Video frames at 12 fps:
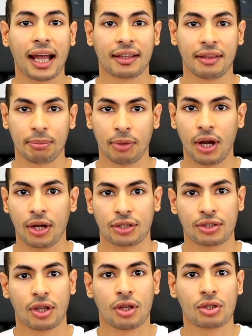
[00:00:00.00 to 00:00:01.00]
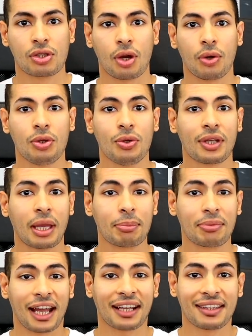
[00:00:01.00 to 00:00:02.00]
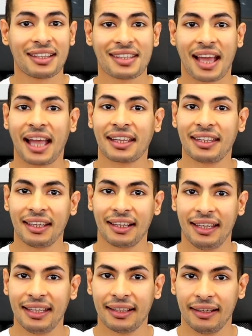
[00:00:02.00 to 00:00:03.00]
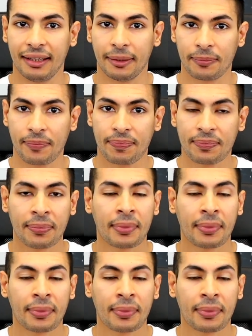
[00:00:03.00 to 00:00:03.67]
Hack the Box so you can practice hacking legally.